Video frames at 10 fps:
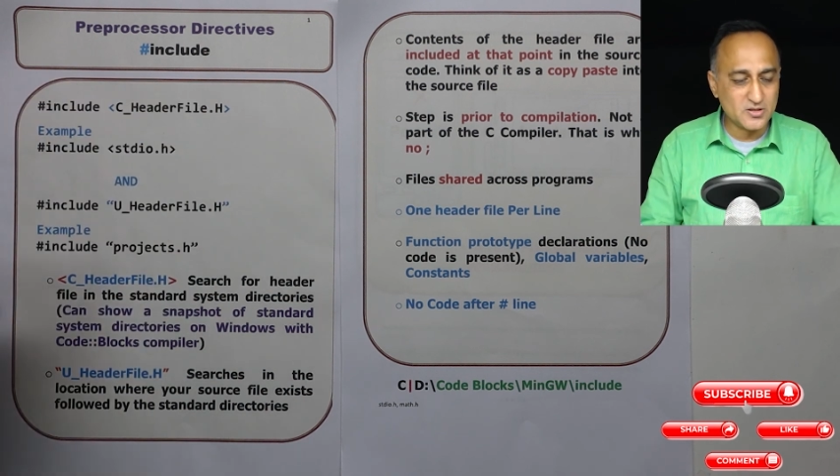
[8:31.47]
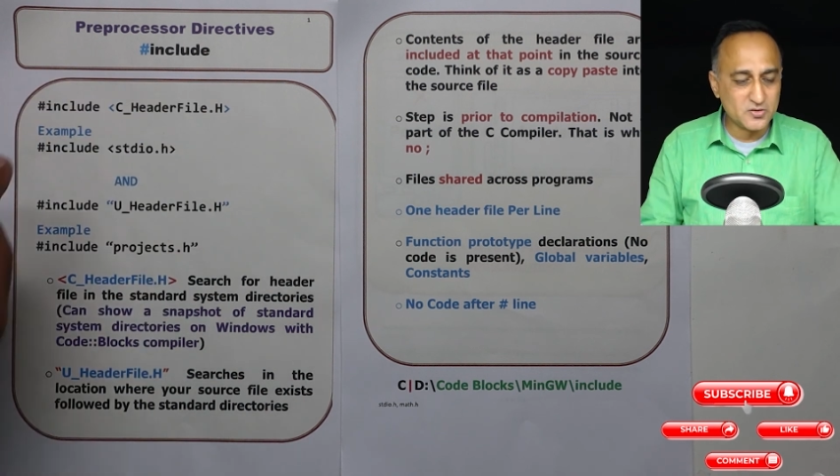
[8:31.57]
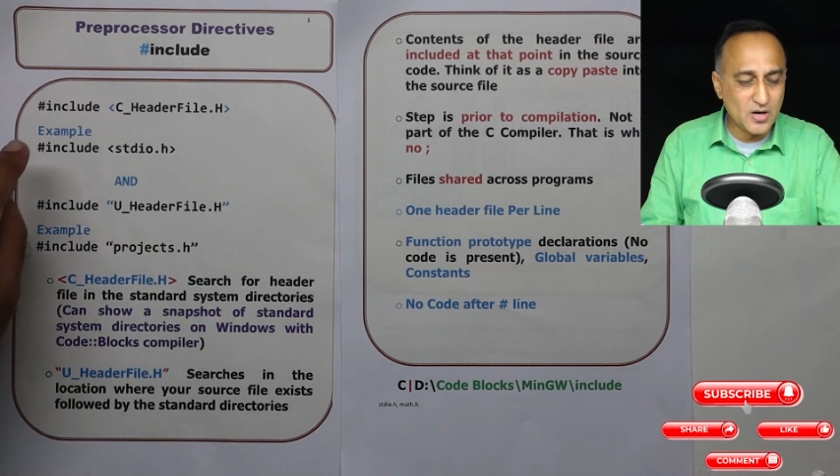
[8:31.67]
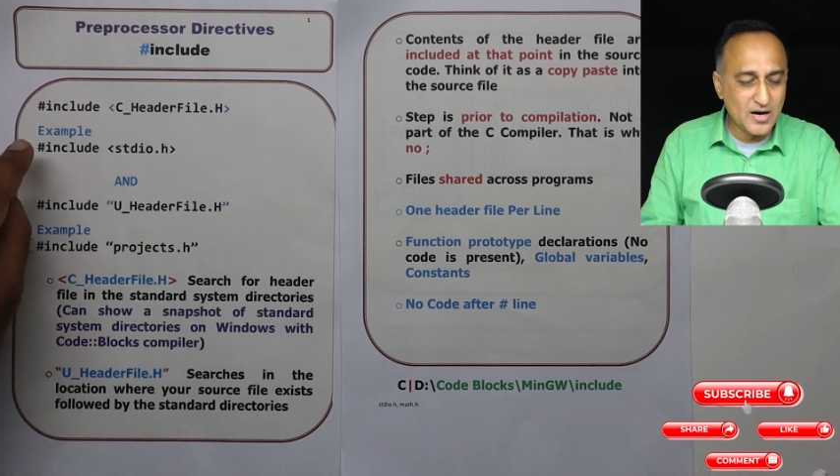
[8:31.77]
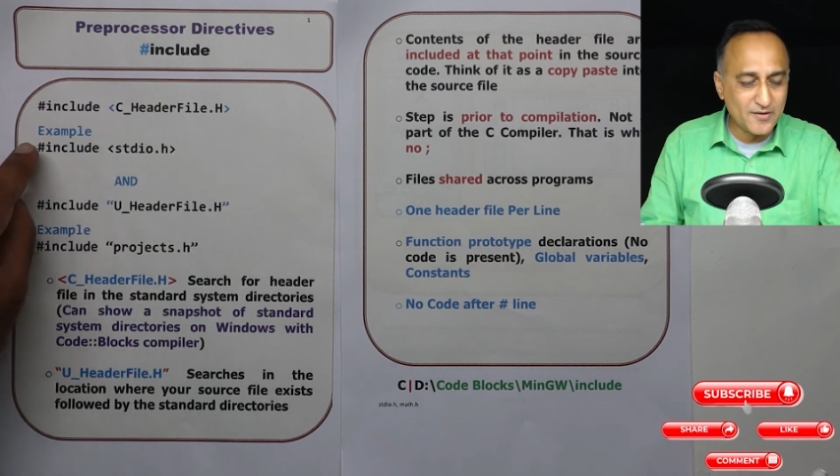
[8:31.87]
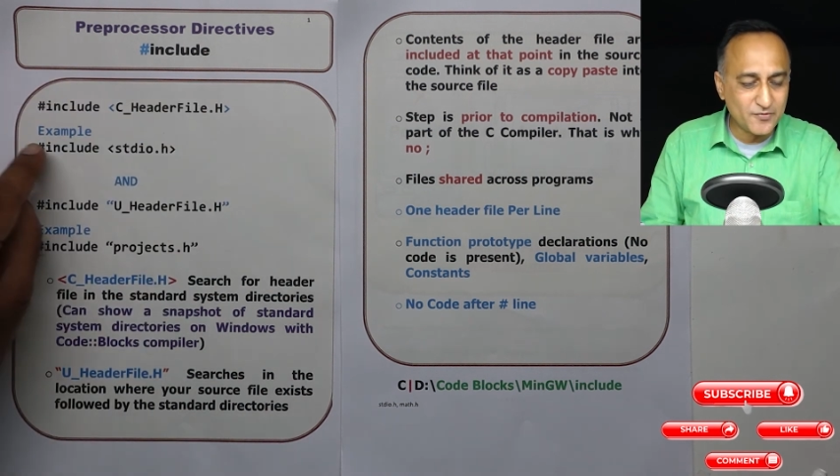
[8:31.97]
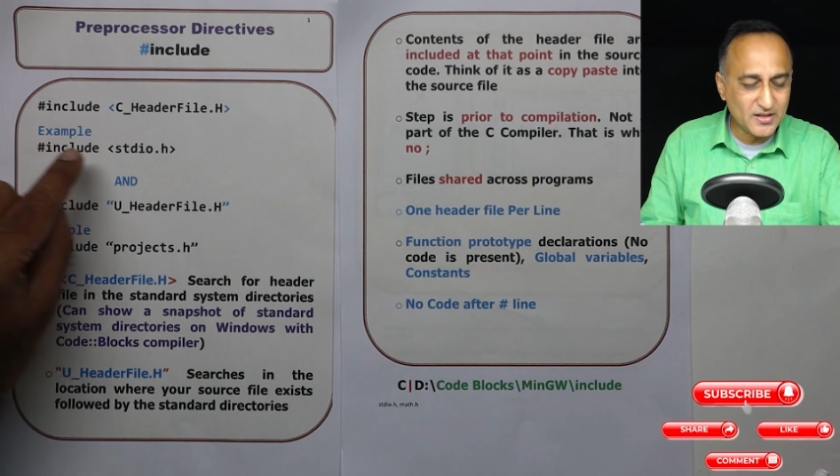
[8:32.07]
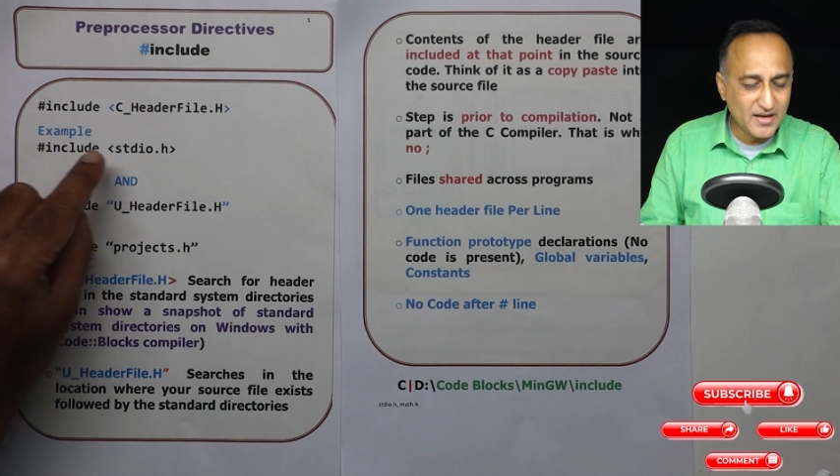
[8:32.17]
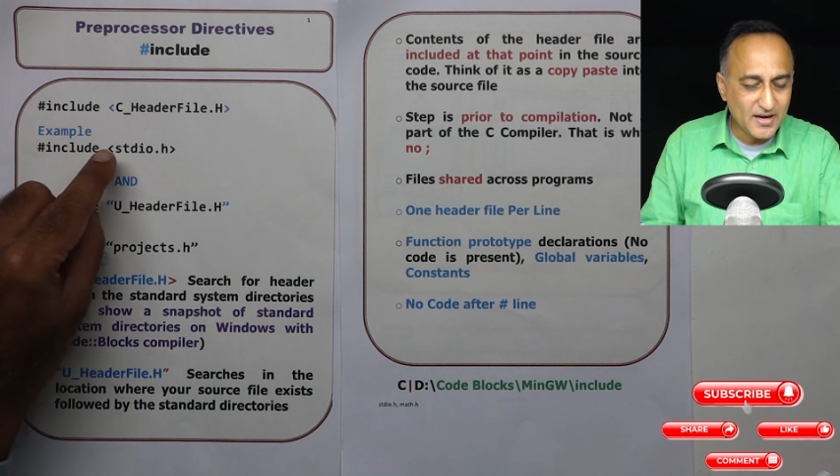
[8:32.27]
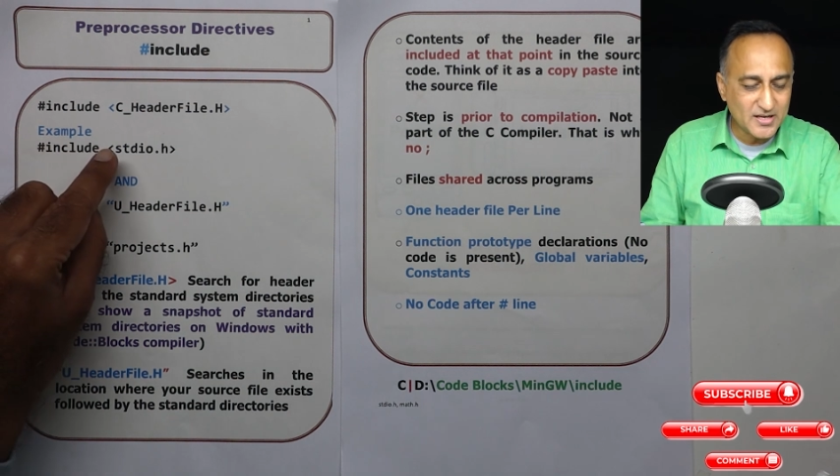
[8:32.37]
so after
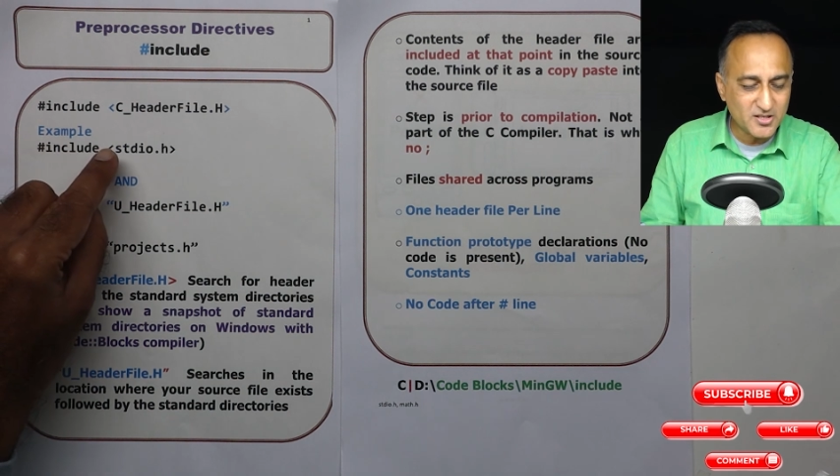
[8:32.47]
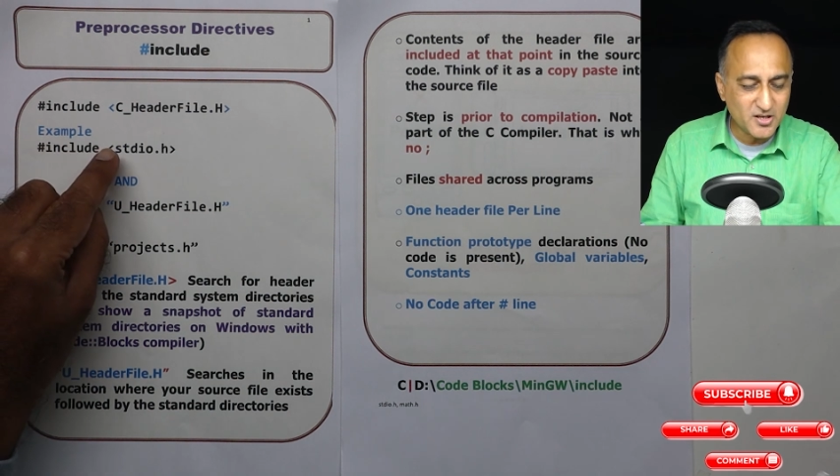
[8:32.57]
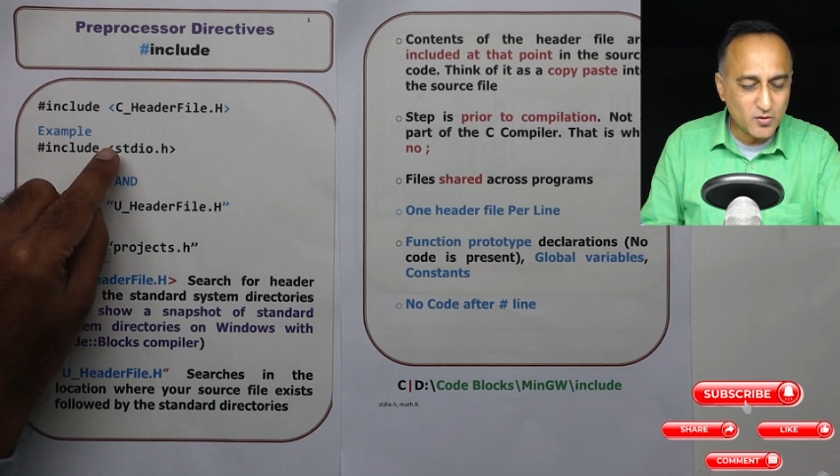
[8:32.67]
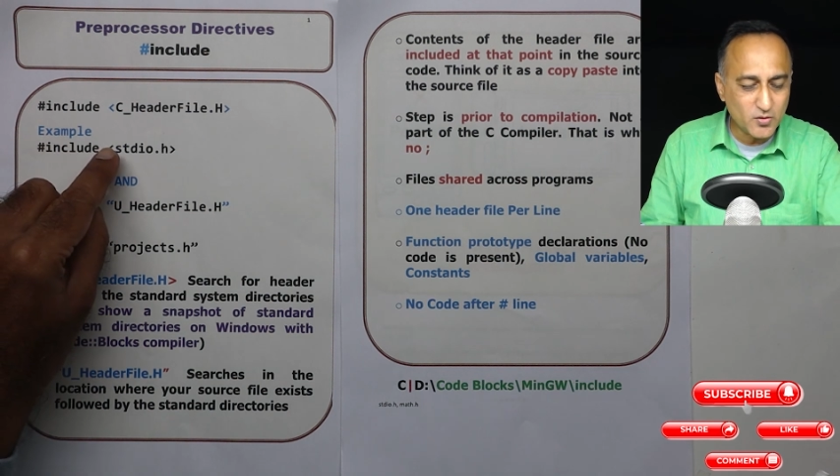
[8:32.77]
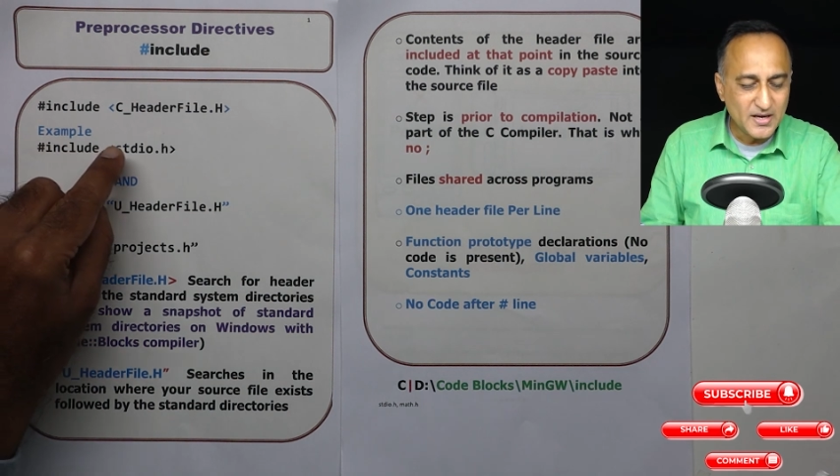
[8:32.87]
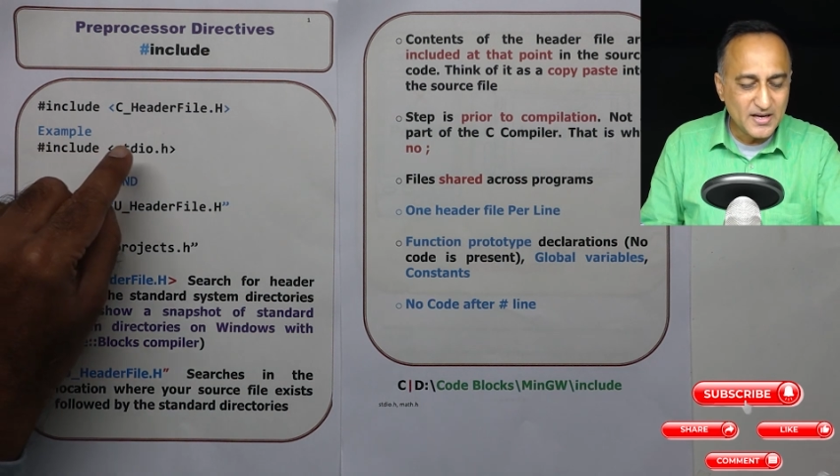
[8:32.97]
the hash include